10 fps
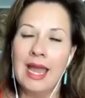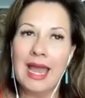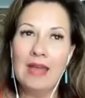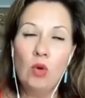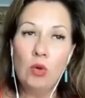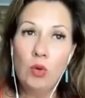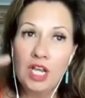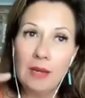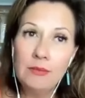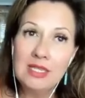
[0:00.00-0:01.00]
And when we
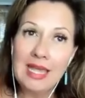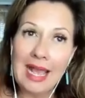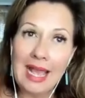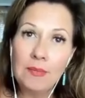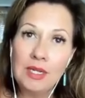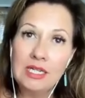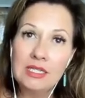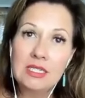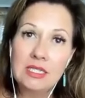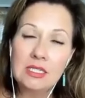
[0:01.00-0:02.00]
come to that
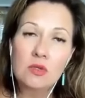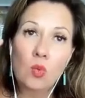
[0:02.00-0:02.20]
happiness is